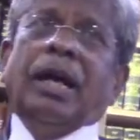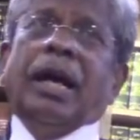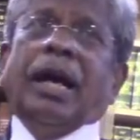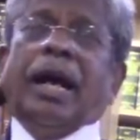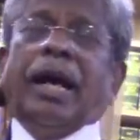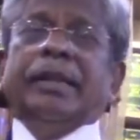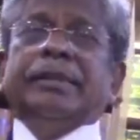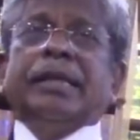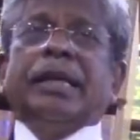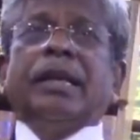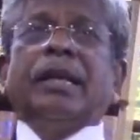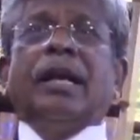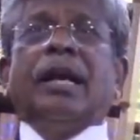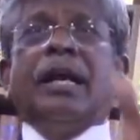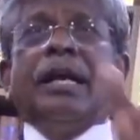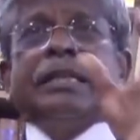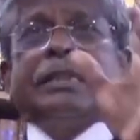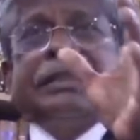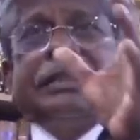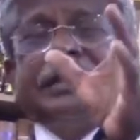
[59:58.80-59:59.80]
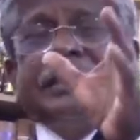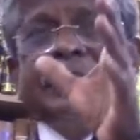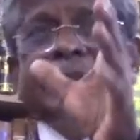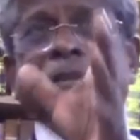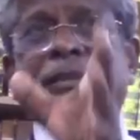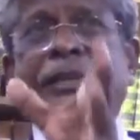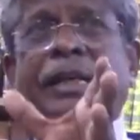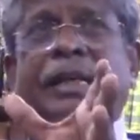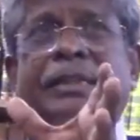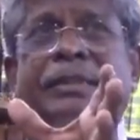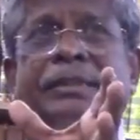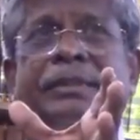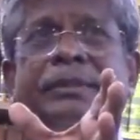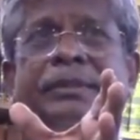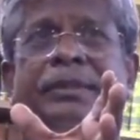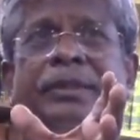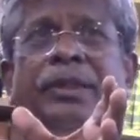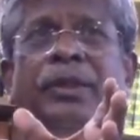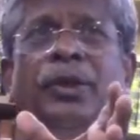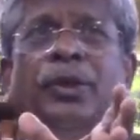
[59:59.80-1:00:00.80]
as a last resort,
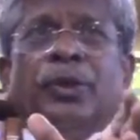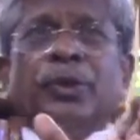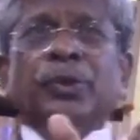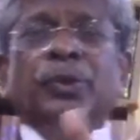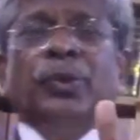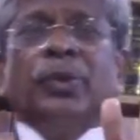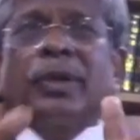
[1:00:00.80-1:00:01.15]
you